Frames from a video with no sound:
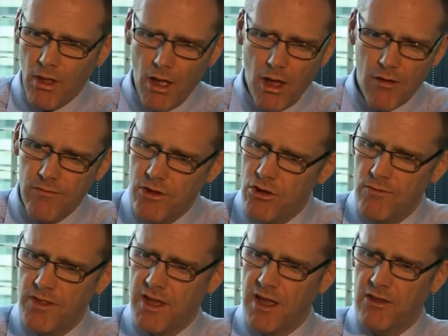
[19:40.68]
a view of
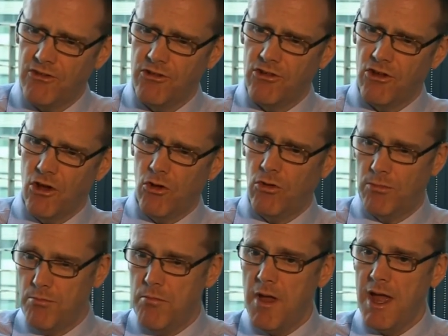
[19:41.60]
the case as a whole
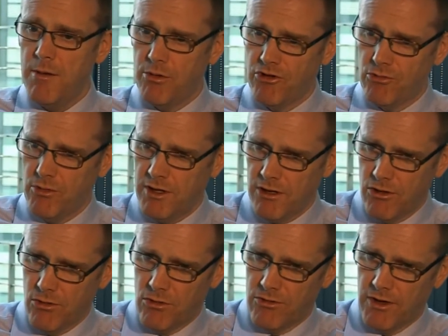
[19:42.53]
may persuade a
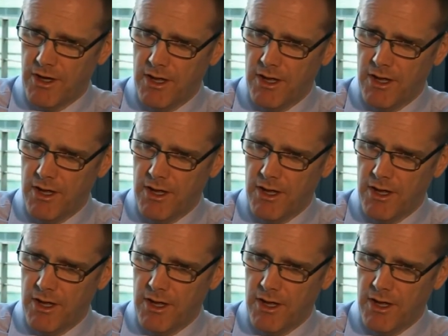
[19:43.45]
court